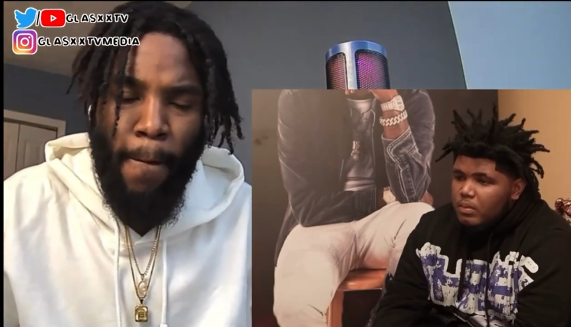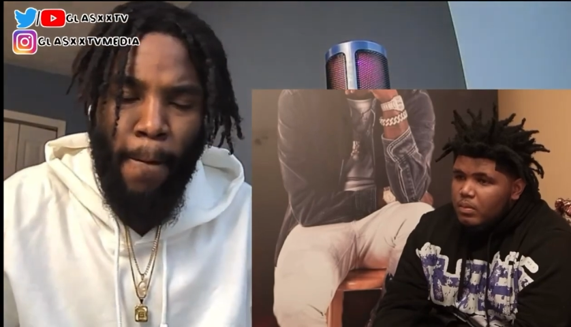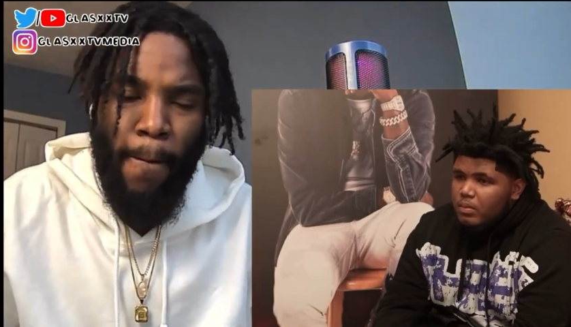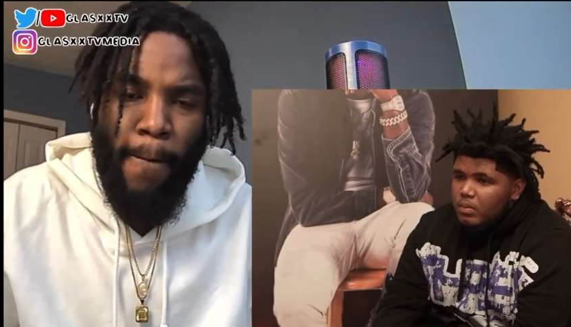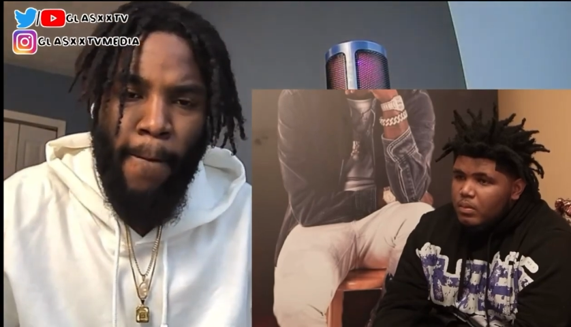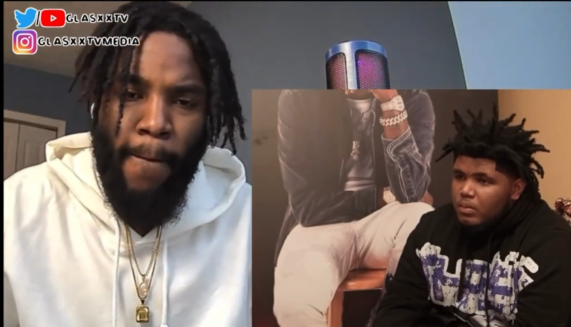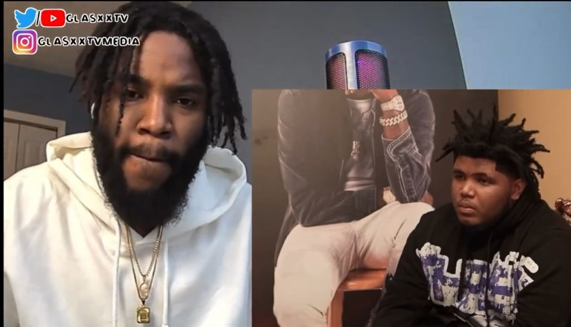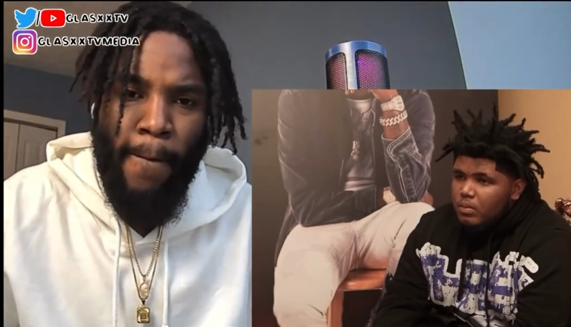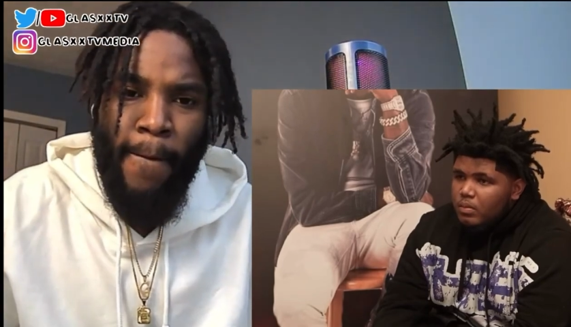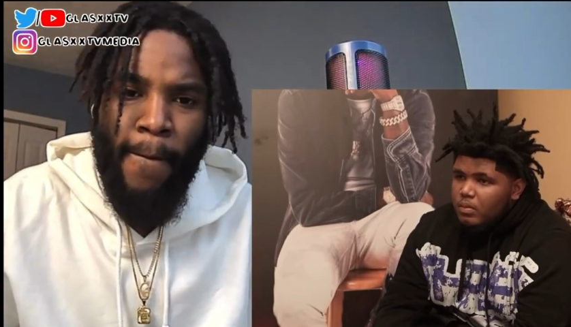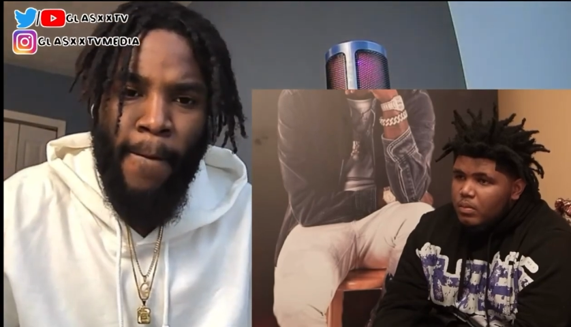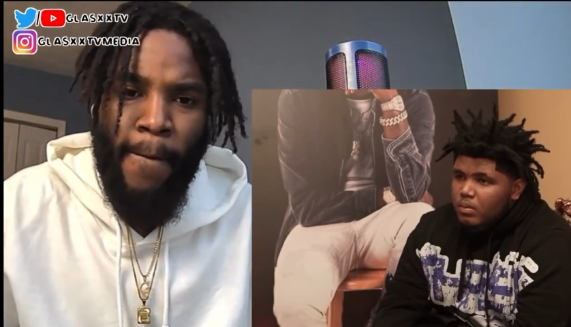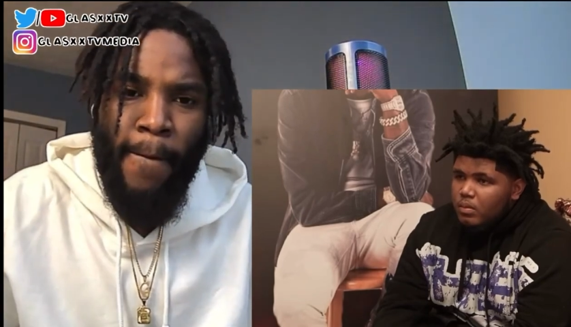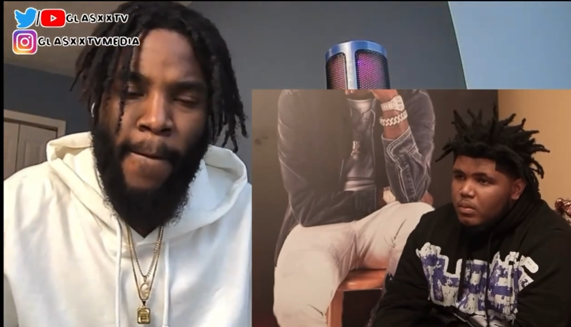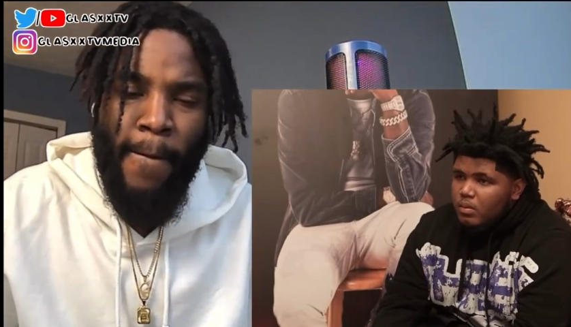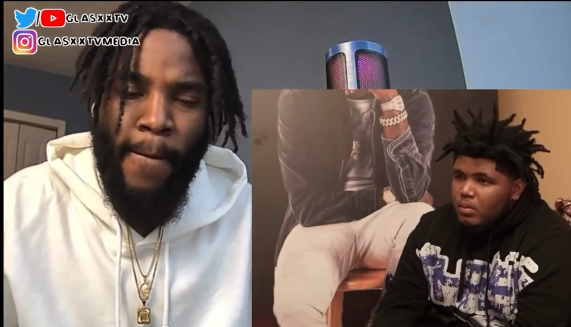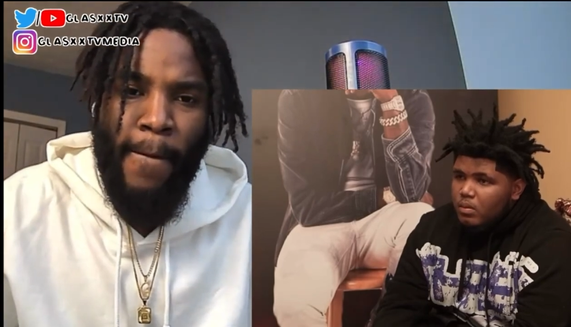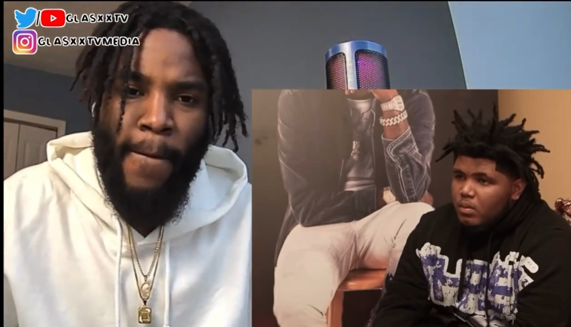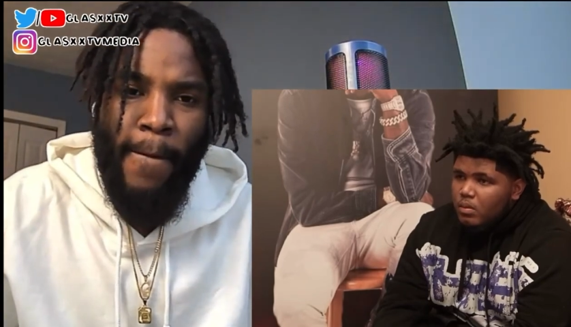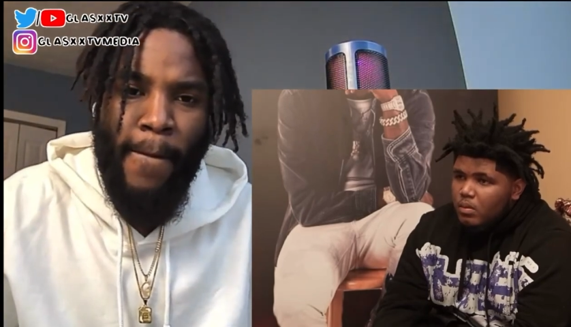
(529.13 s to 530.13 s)

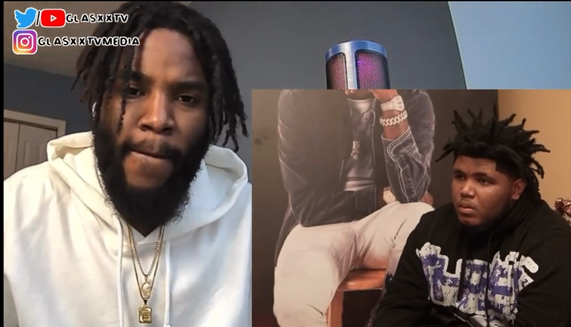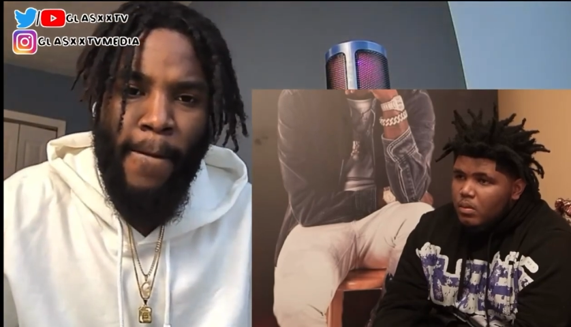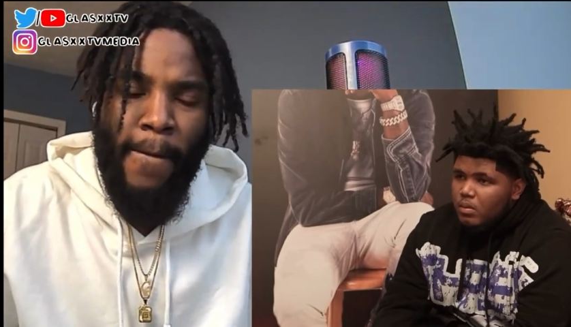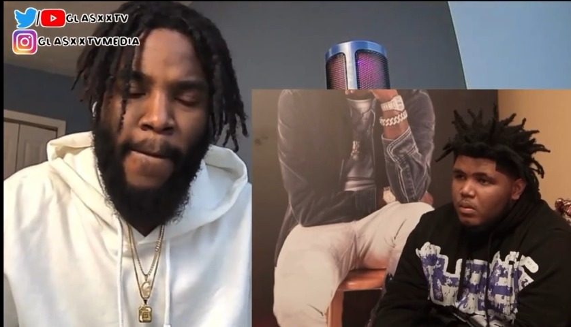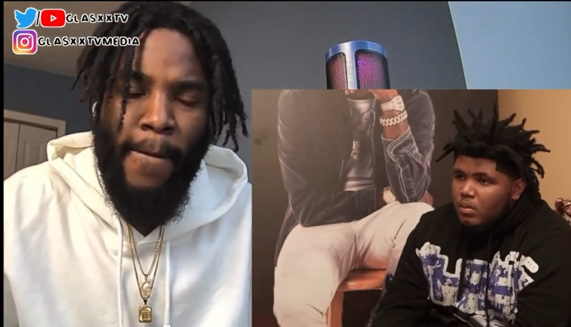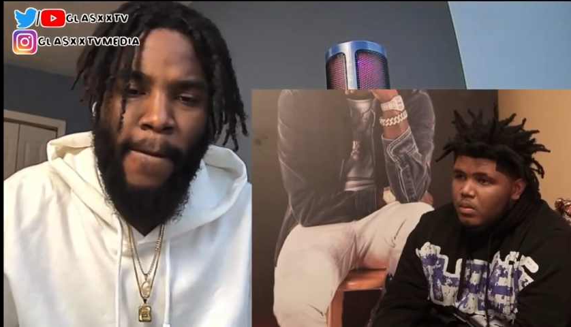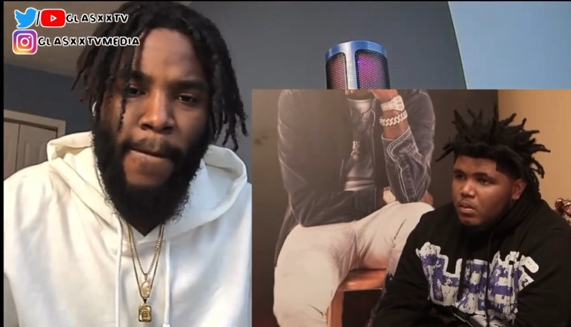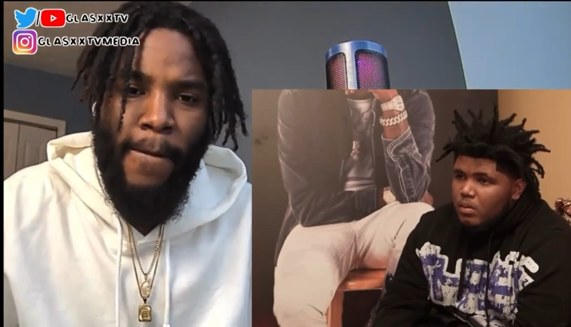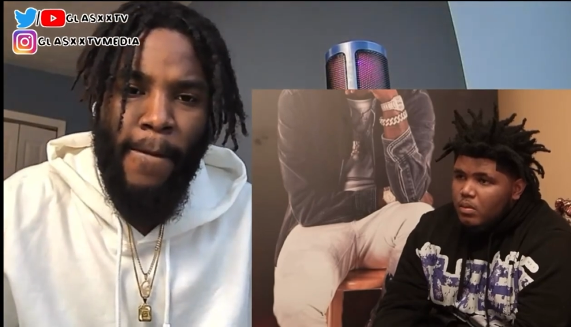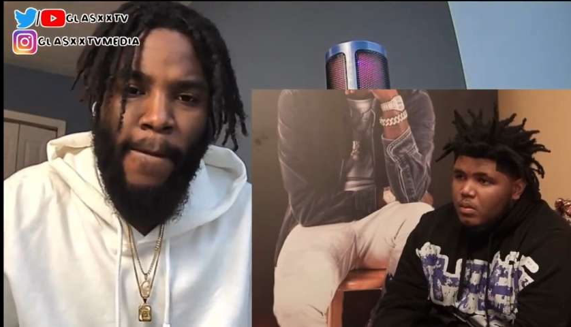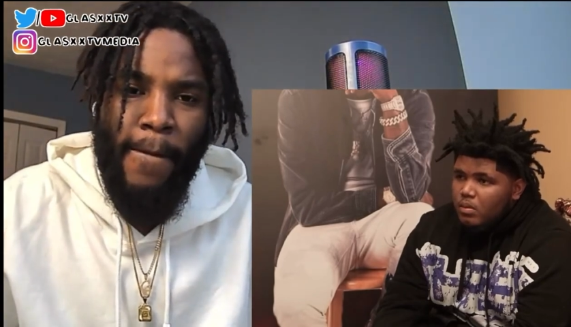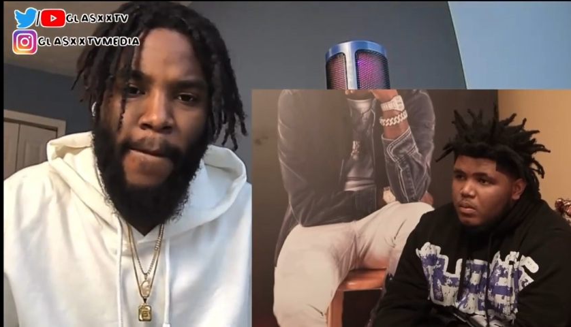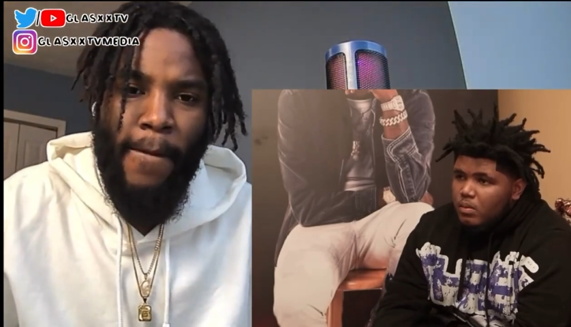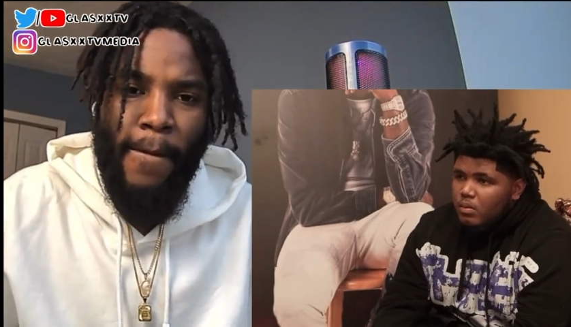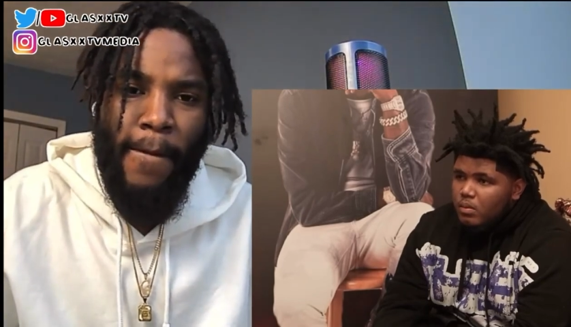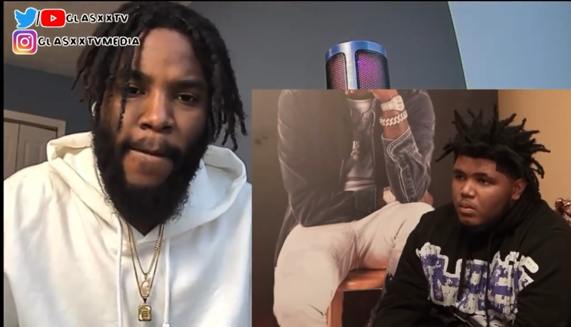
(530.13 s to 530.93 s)
(silence)